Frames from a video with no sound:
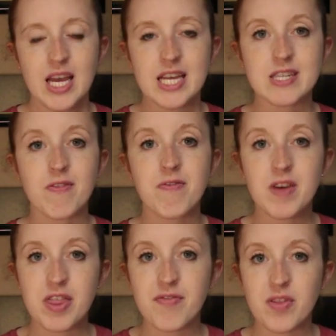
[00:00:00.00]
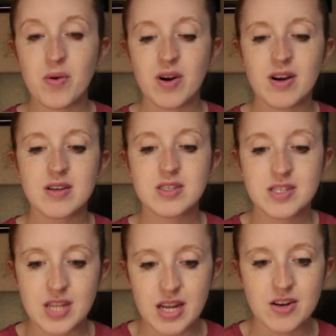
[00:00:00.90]
it's a fifth floor
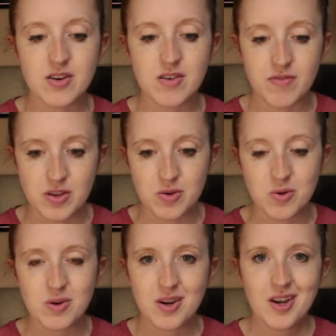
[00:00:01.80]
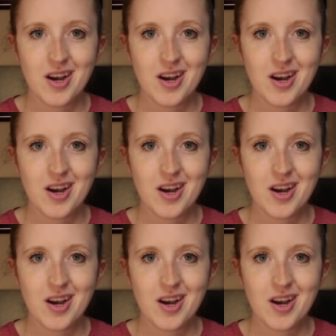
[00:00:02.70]
standard view.